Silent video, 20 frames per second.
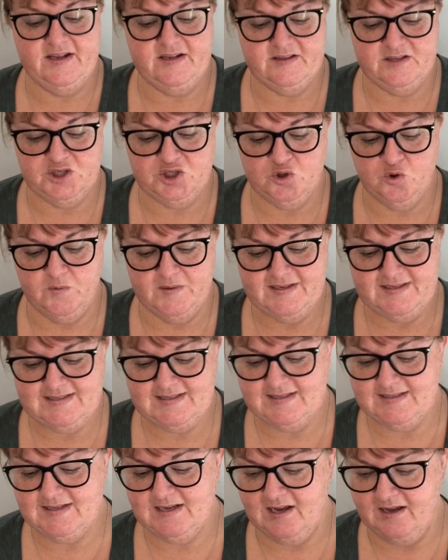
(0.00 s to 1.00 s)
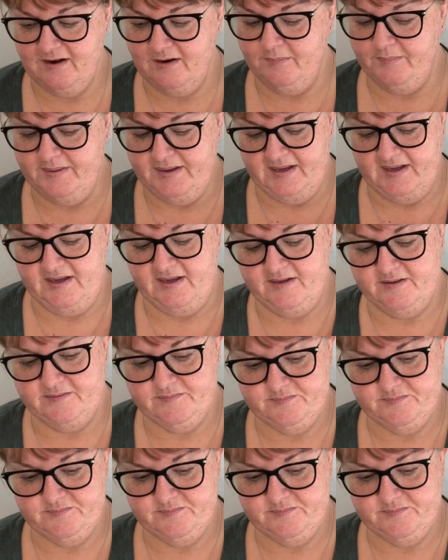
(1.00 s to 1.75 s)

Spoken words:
the choices are going to be